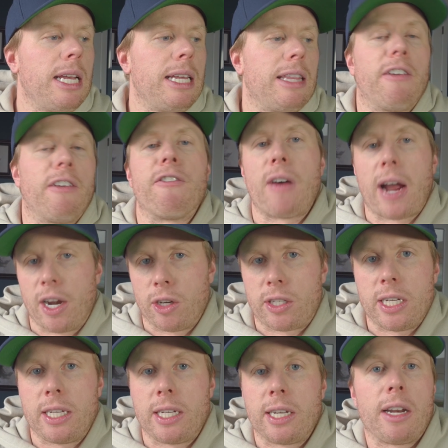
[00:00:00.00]
the fire
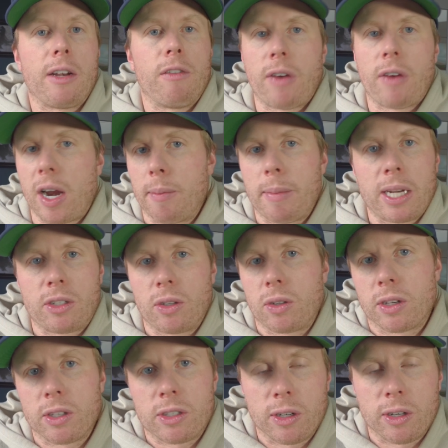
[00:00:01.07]
season and environmental
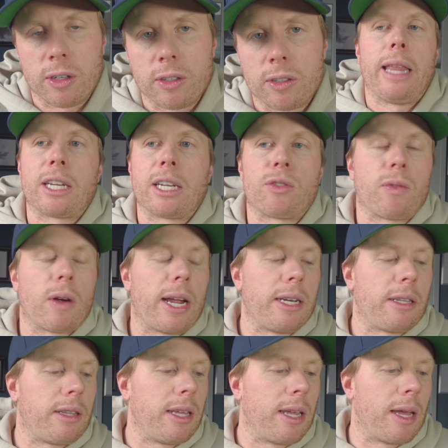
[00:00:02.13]
concerns. That's right.
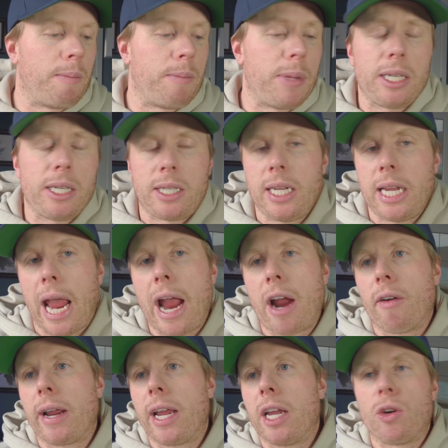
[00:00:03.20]
The BC
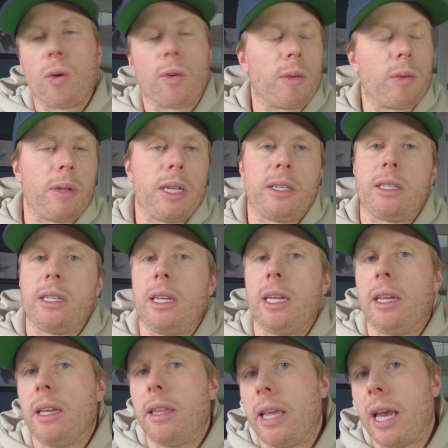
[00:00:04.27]
area, northern
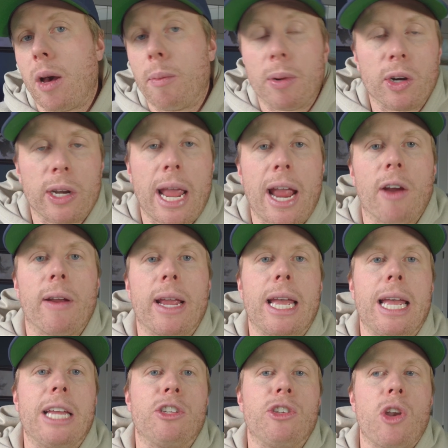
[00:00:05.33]
BC, the Alberta area
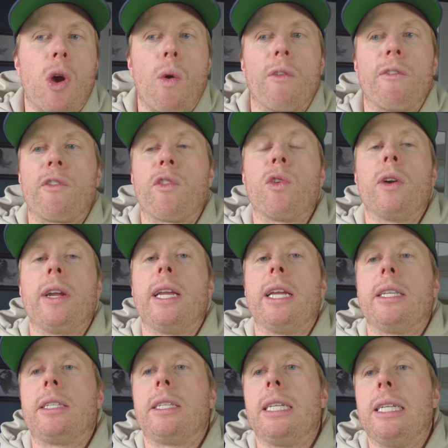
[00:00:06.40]
is known for
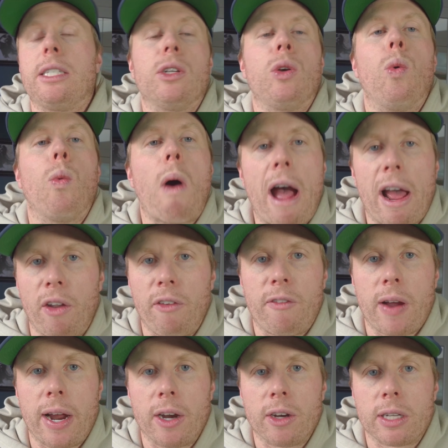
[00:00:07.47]
its seasonal
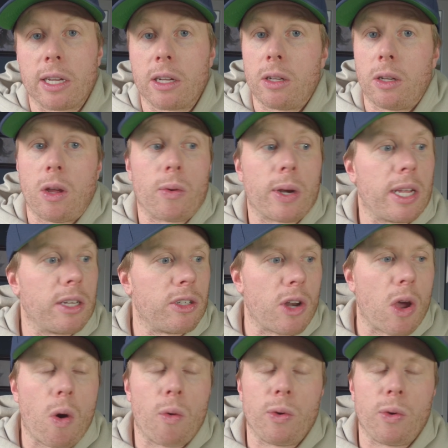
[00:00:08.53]
wildfires, and Kelowna is no